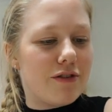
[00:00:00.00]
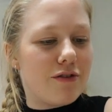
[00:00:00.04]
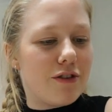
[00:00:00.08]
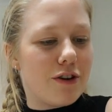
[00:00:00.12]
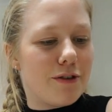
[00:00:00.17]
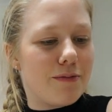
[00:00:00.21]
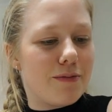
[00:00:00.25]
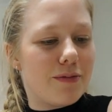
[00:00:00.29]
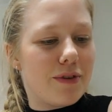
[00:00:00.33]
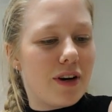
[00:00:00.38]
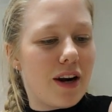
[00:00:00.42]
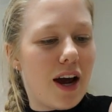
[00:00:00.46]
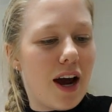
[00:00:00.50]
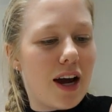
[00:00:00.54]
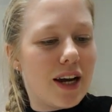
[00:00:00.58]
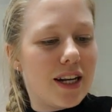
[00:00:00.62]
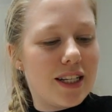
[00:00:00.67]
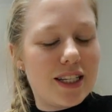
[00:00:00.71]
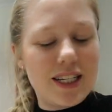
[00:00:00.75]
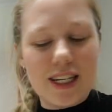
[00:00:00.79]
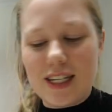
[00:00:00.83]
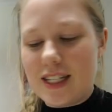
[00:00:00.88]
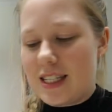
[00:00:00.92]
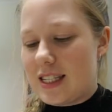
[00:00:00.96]
from
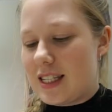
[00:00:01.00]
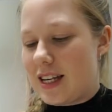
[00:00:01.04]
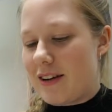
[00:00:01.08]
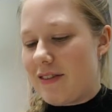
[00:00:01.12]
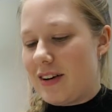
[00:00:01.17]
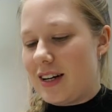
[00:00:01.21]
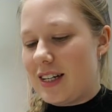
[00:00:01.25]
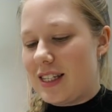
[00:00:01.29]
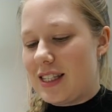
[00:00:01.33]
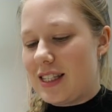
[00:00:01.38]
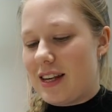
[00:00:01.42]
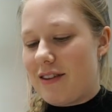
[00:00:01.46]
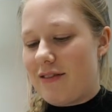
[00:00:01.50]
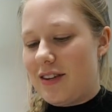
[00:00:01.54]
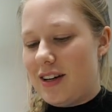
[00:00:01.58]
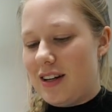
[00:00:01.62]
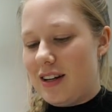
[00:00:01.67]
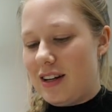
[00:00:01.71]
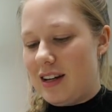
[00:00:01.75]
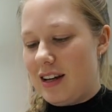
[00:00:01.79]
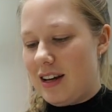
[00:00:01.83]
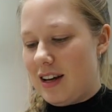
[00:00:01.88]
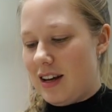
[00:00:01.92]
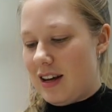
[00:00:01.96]

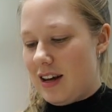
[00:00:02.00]
1977,